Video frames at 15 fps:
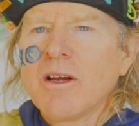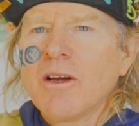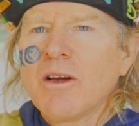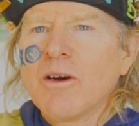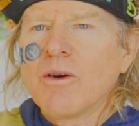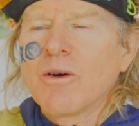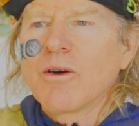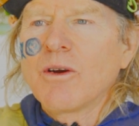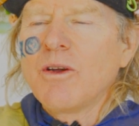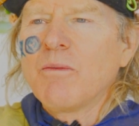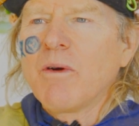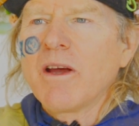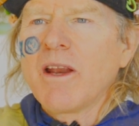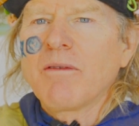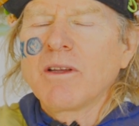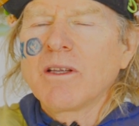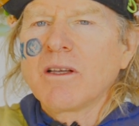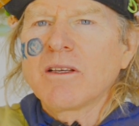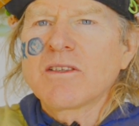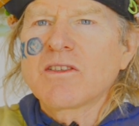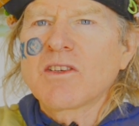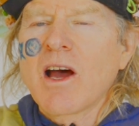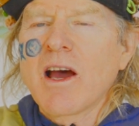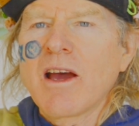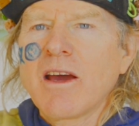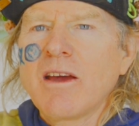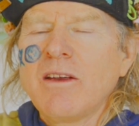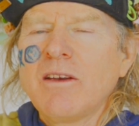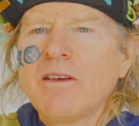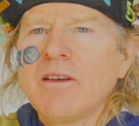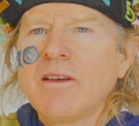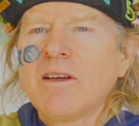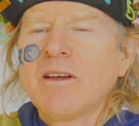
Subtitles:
or you might have a little sign